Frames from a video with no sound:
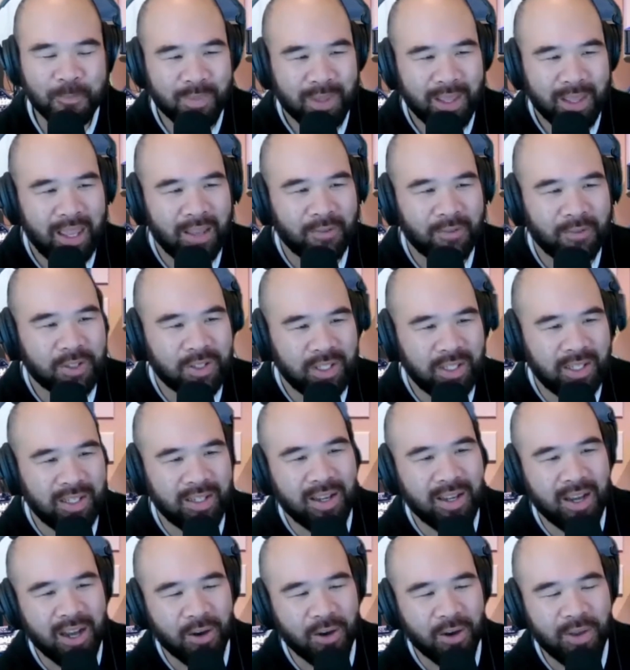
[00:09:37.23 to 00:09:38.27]
have seen
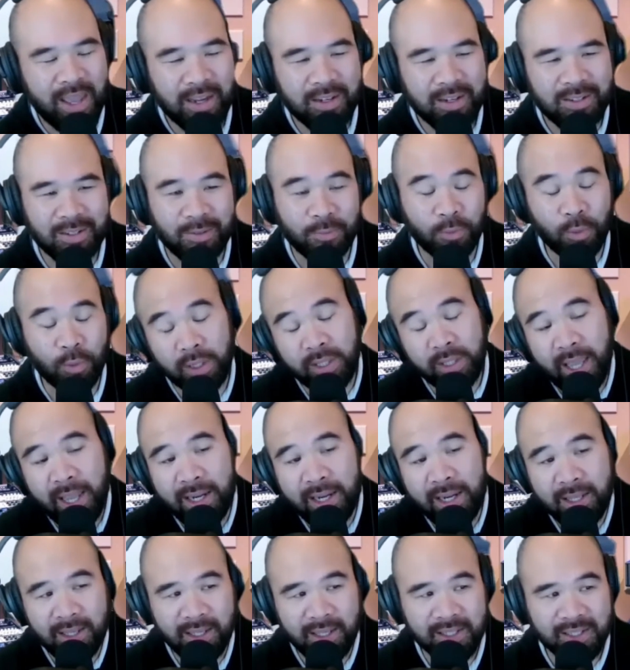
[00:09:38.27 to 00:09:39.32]
how active, well,
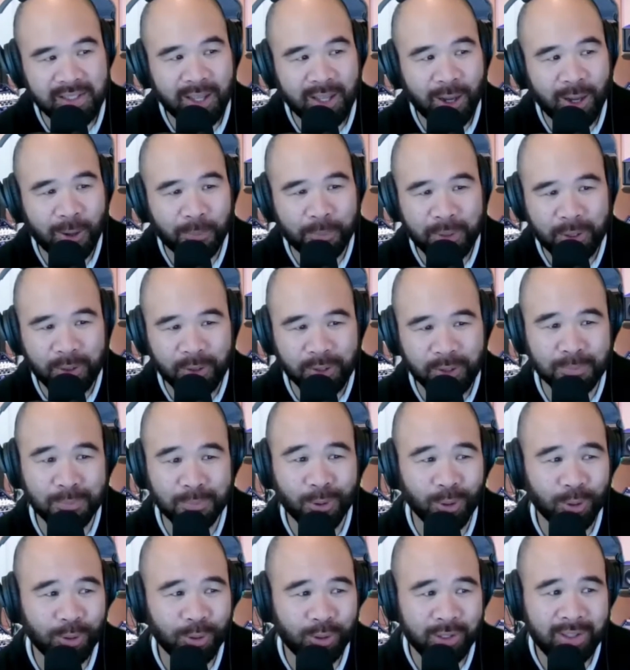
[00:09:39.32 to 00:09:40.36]
Yanni is now, because
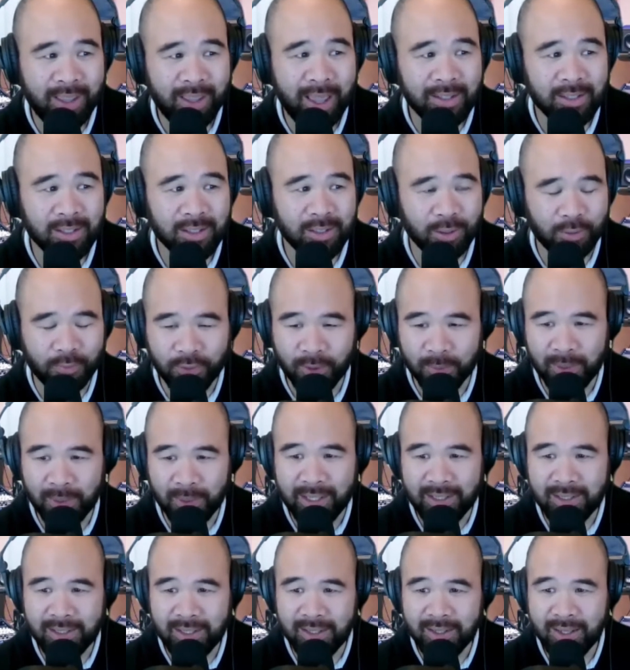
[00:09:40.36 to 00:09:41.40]
Paul got cancelled from
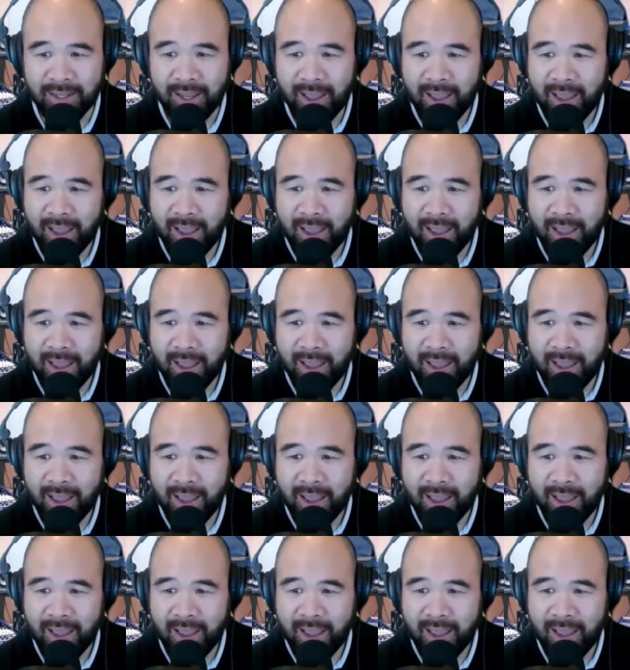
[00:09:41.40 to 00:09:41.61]
LinkedIn,